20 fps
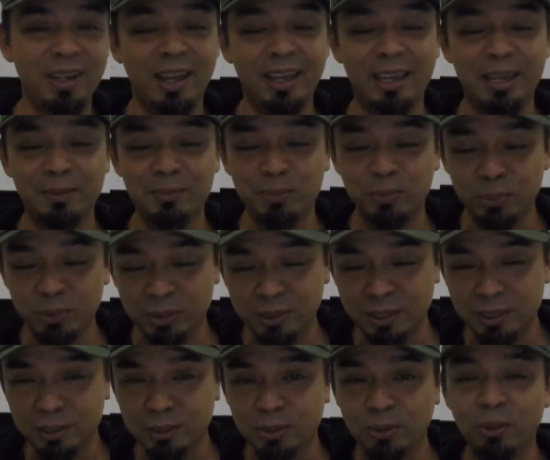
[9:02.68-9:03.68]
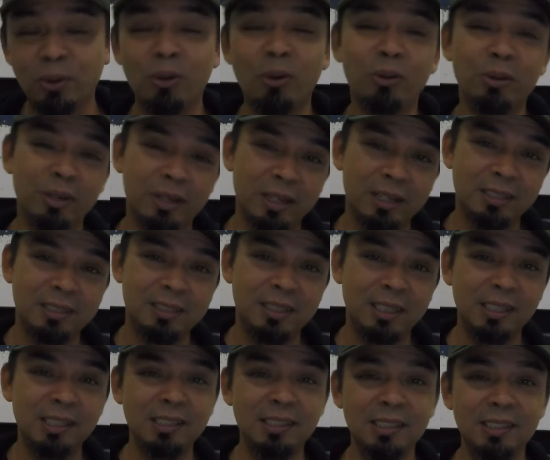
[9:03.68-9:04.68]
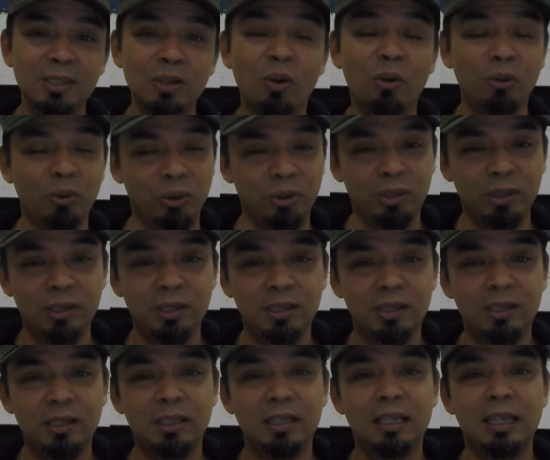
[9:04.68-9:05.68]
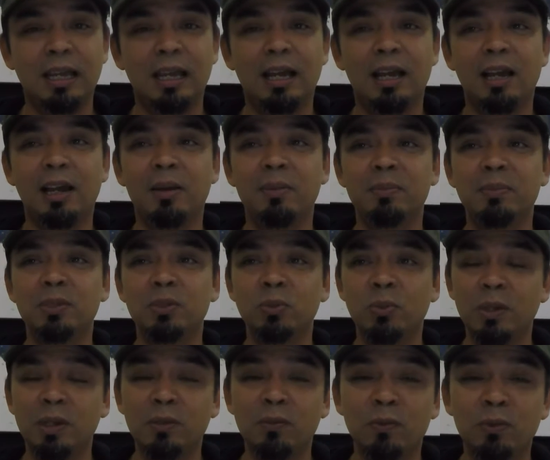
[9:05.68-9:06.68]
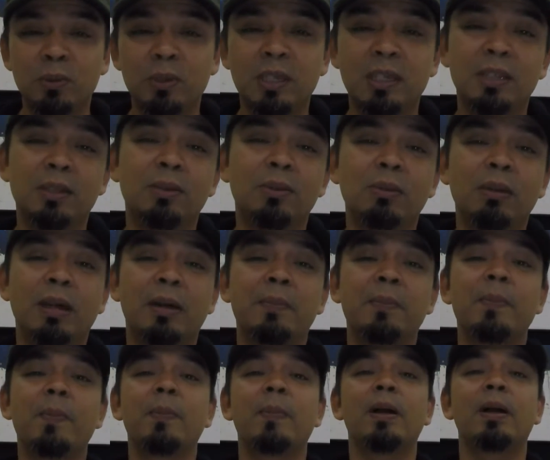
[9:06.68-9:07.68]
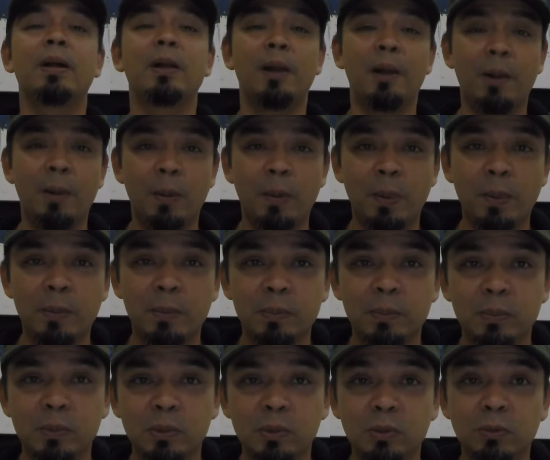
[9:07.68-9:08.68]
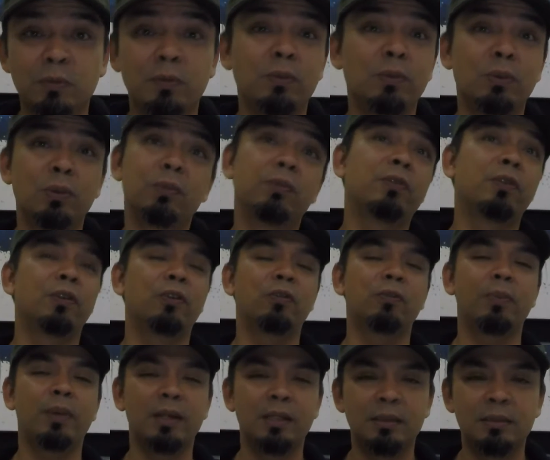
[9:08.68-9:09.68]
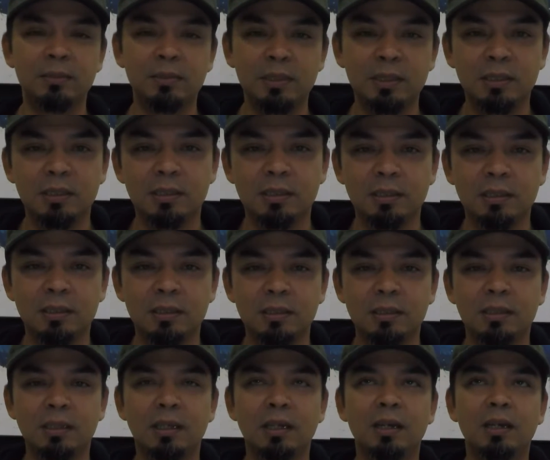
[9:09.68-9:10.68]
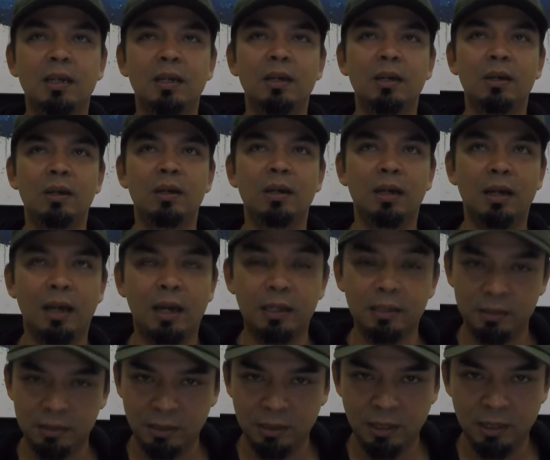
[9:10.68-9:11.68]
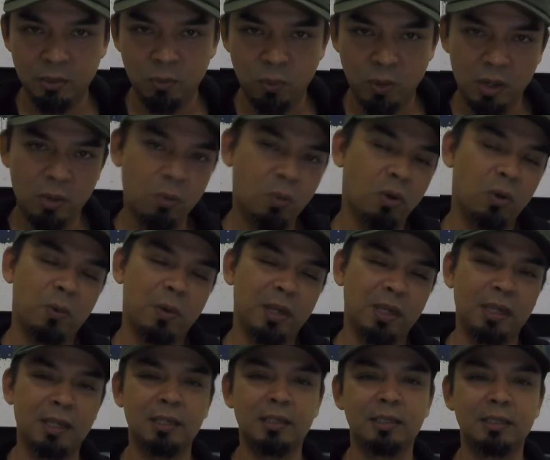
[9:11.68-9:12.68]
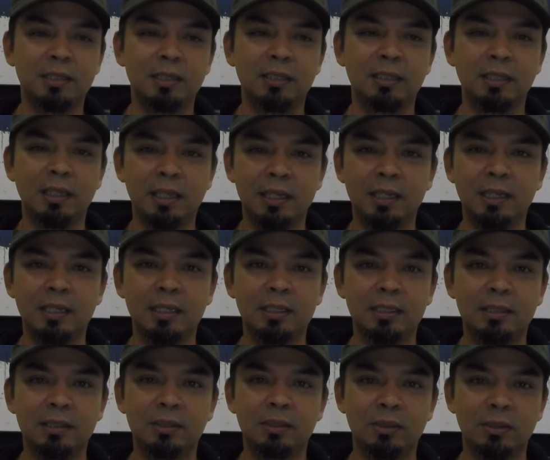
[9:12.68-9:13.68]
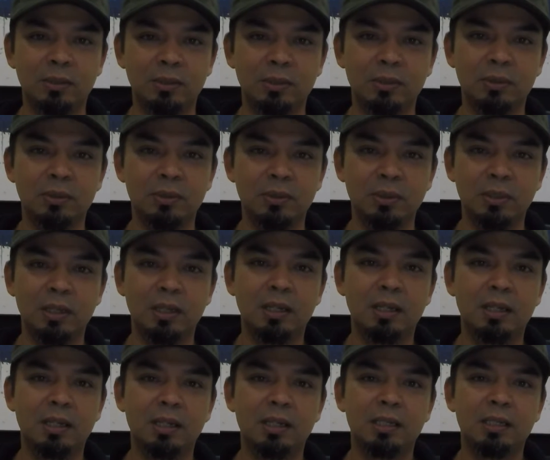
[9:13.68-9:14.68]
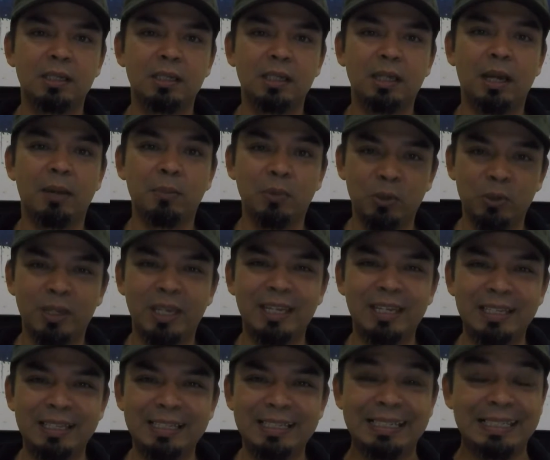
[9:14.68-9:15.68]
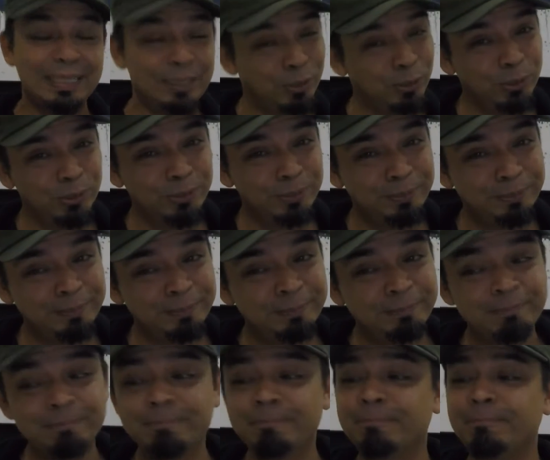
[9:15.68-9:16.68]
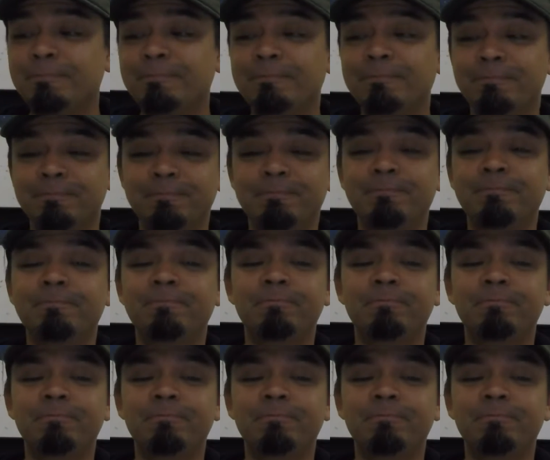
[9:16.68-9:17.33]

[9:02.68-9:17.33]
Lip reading: I can put this on that chassis or not. I'm just waiting for the kit to come. Good friend of mine, Mr. RC Getaway, Wong Wenkian, is getting it. So I'm gonna get it really soon. I'm